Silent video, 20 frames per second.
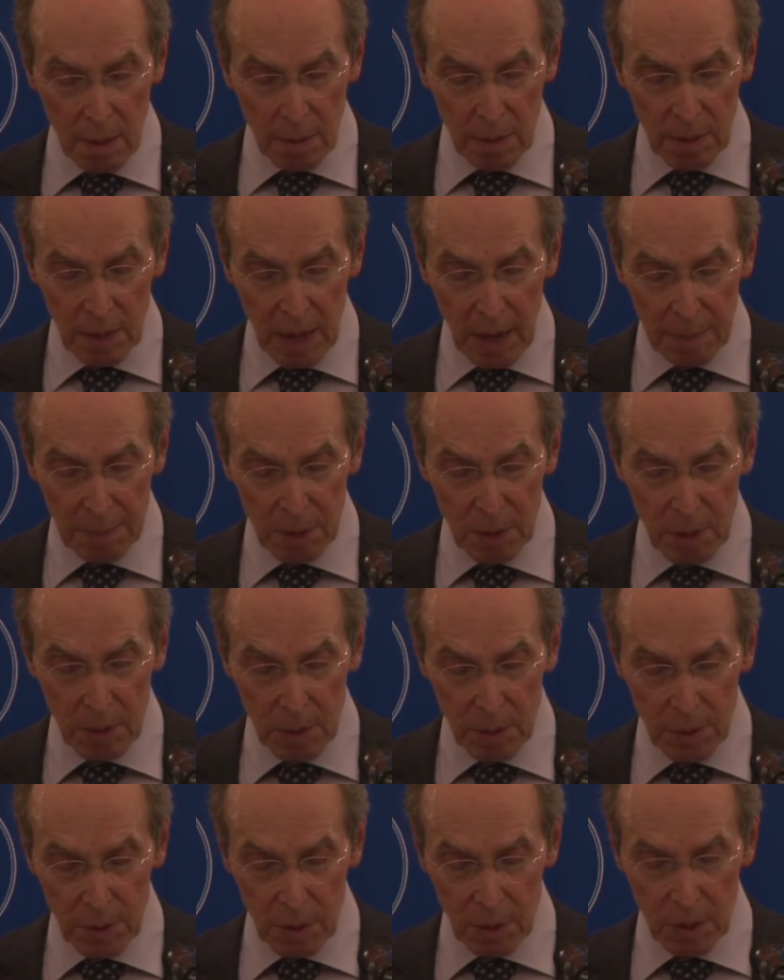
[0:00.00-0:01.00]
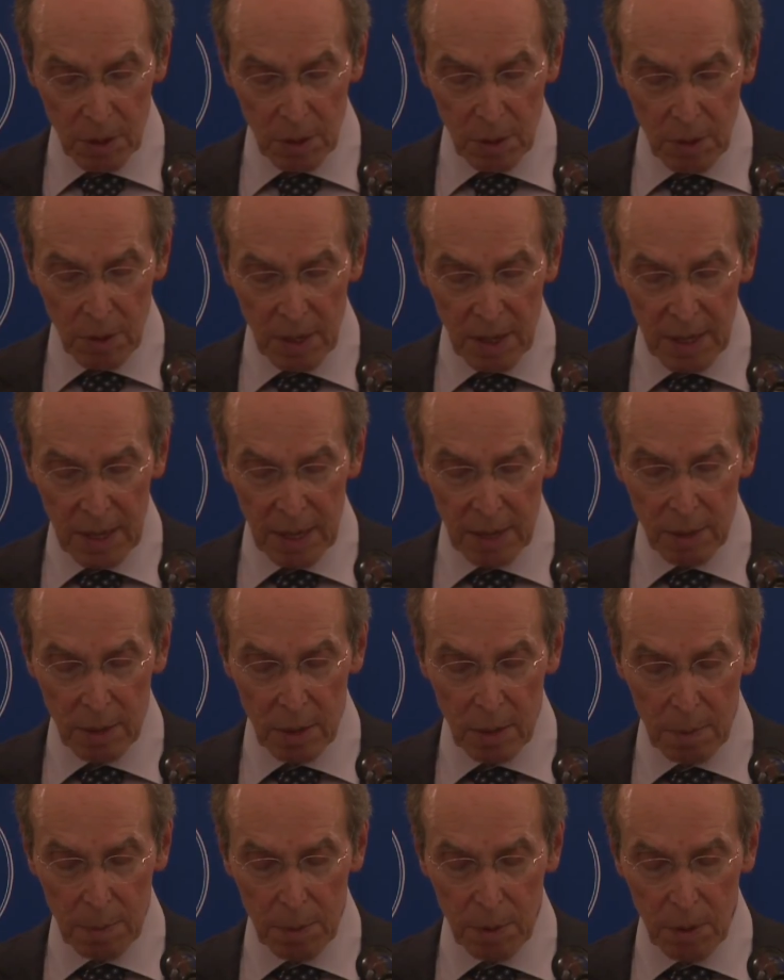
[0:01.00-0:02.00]
The obstacles to Security
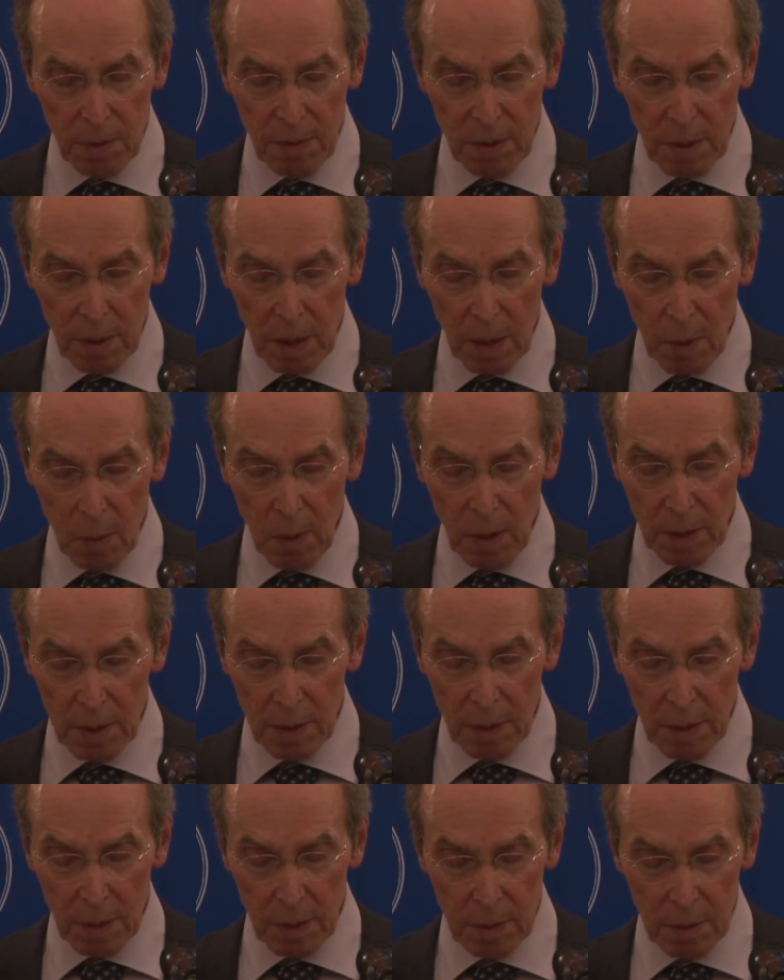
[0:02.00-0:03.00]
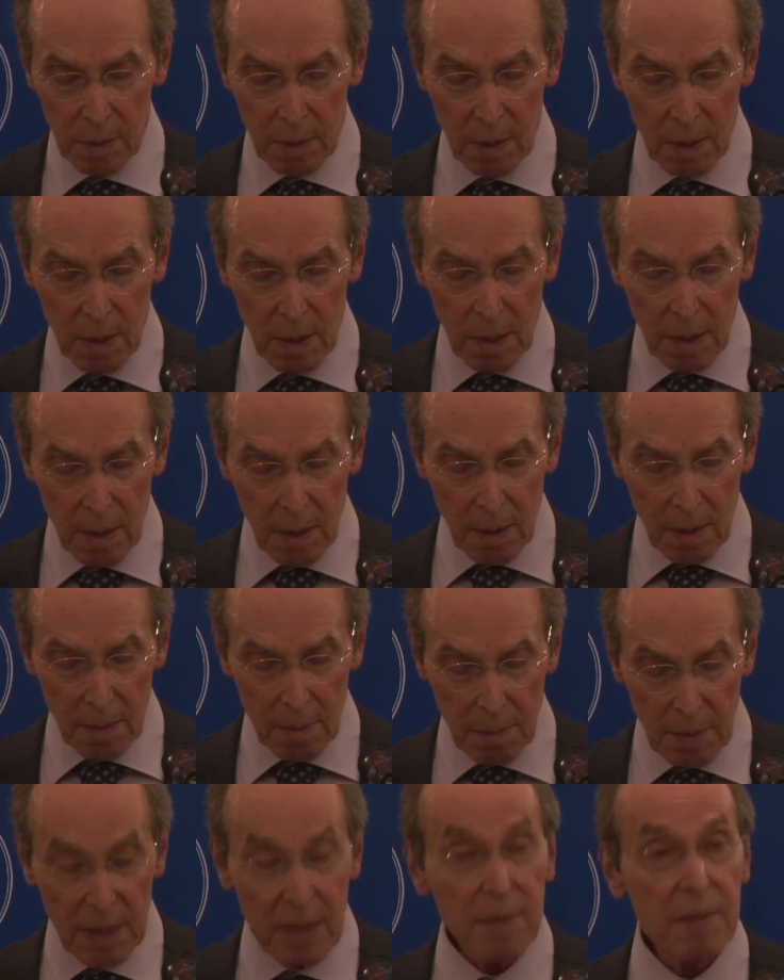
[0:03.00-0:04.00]
Council approval are well known,
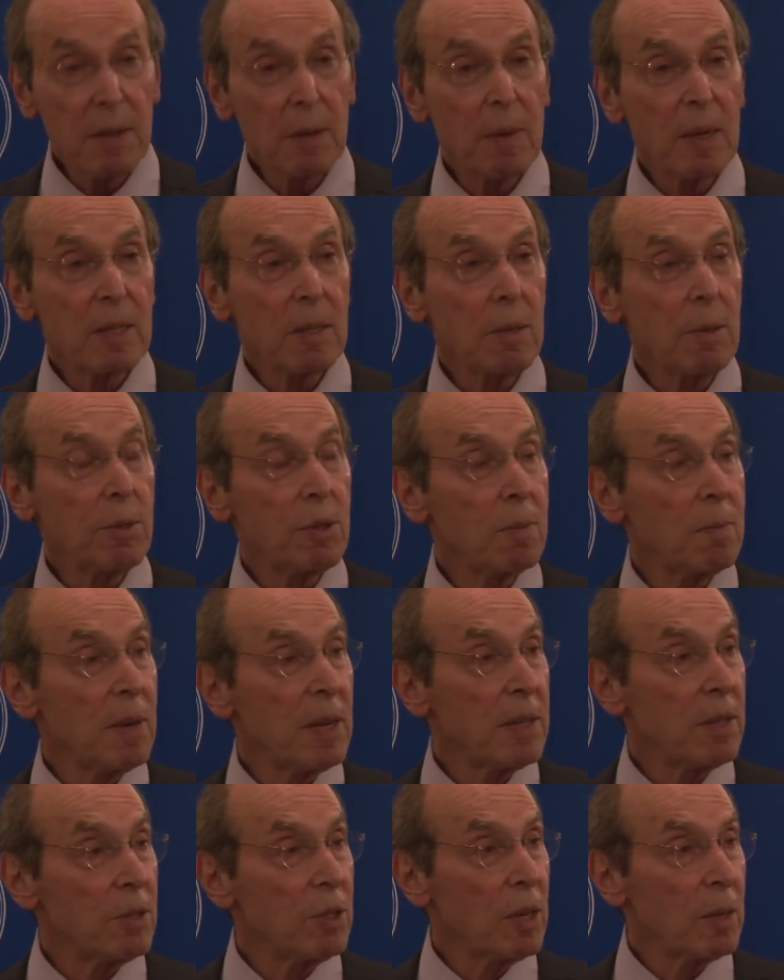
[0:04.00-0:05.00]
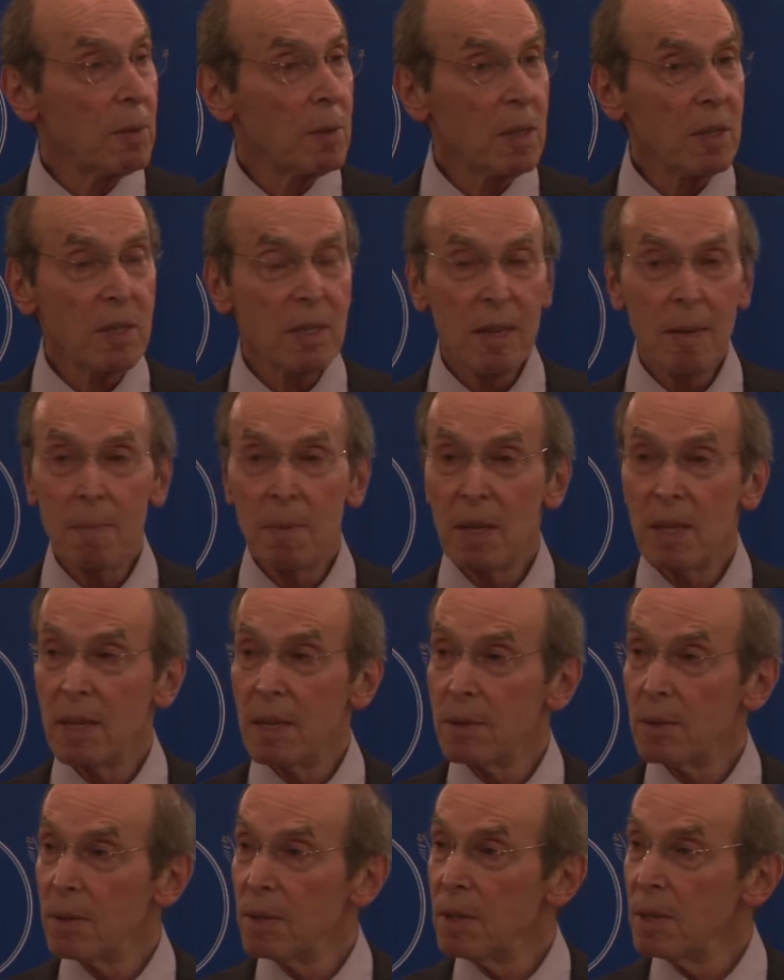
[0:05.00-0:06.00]
but even a resolution by the General Assembly
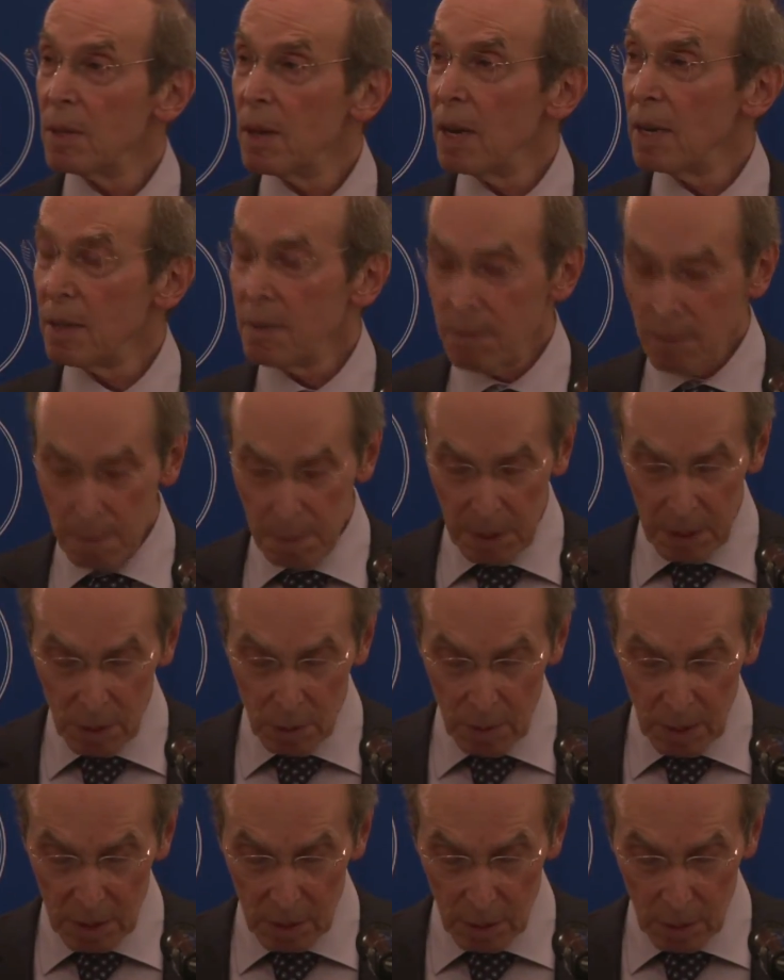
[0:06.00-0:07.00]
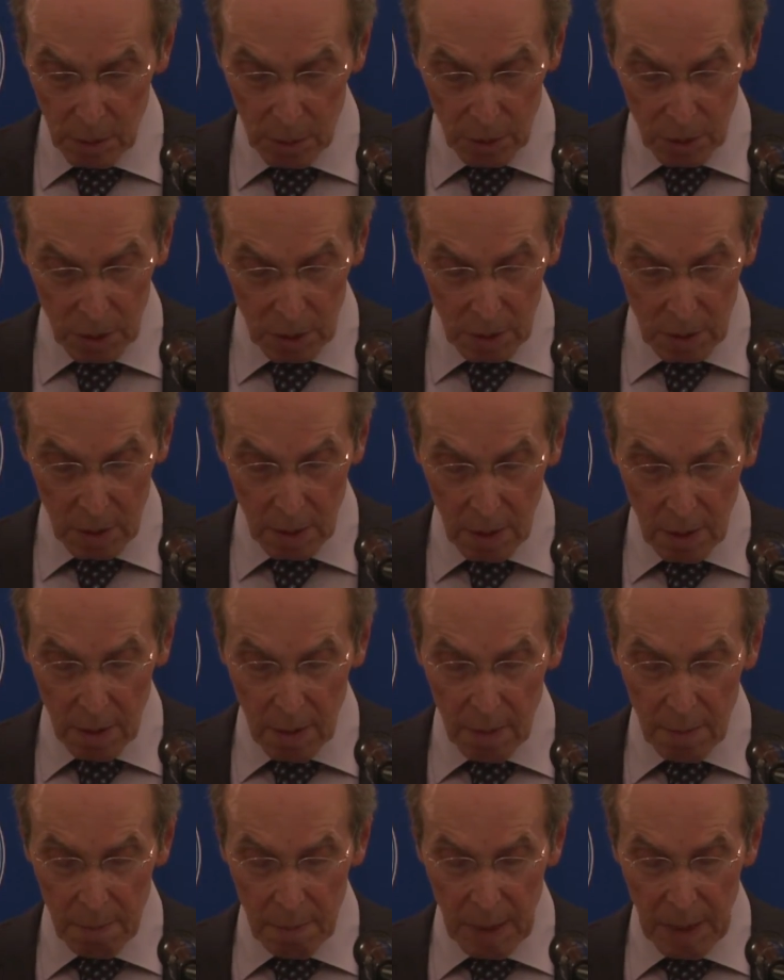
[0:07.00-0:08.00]
under the Uniting for Peace resolution
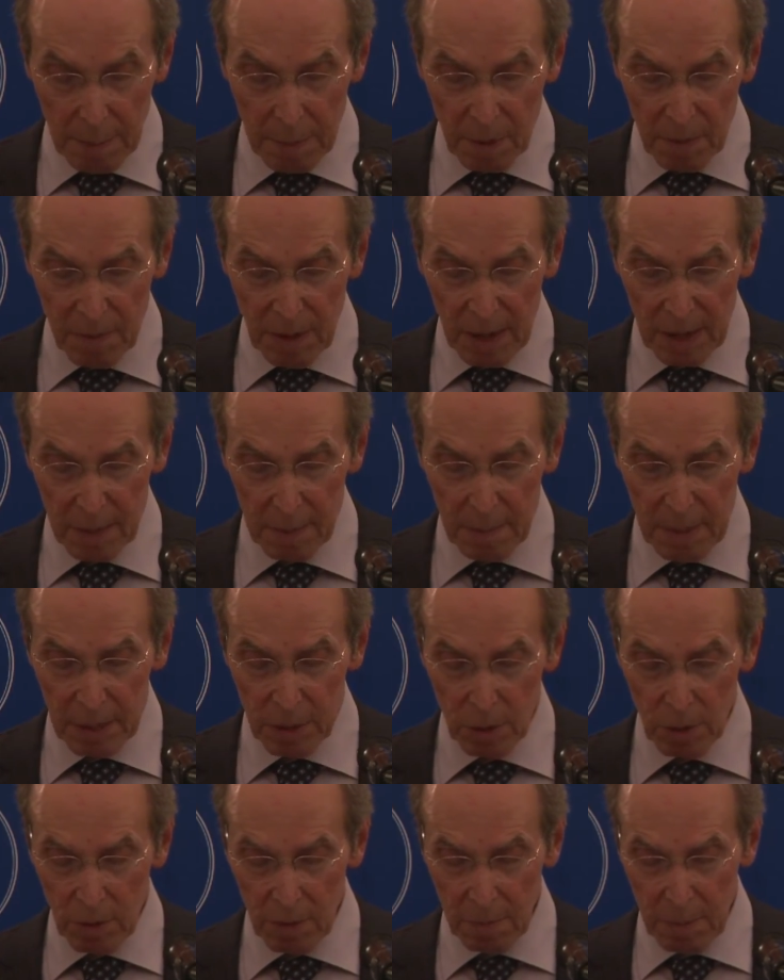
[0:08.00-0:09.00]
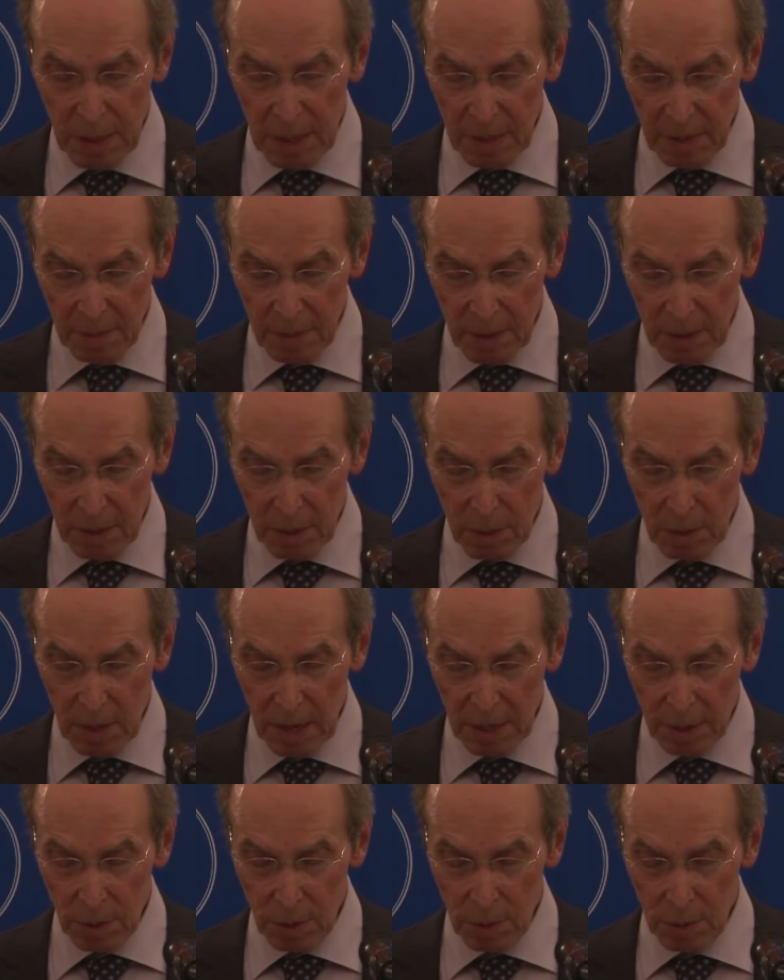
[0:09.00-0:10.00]
may provide a measure of meaningful
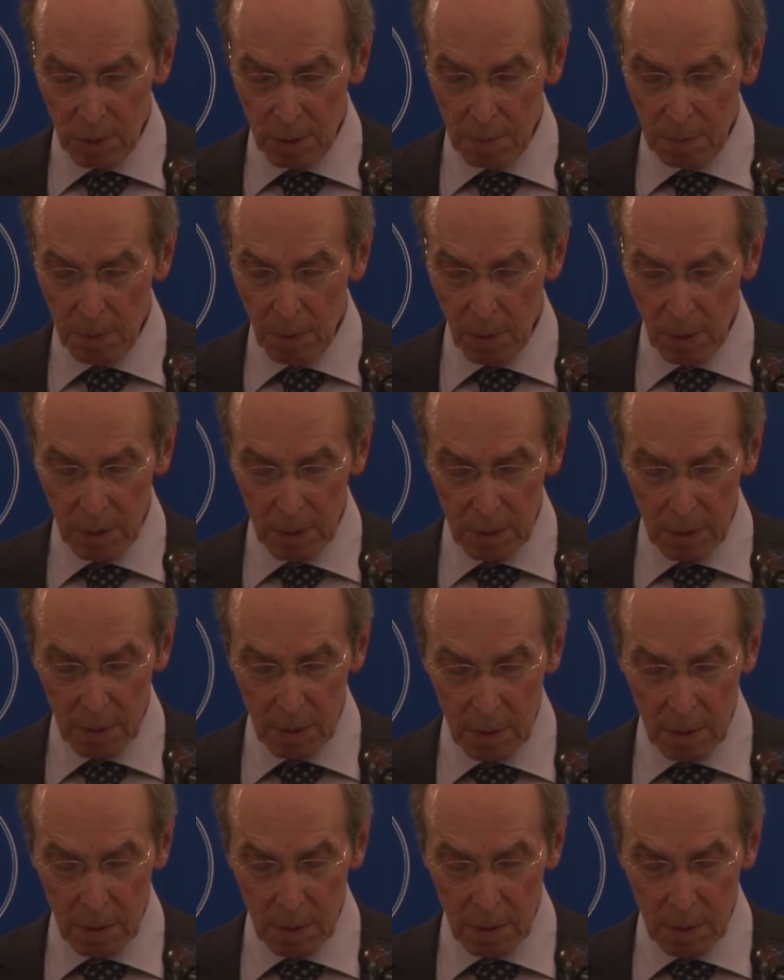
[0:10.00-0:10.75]
international support.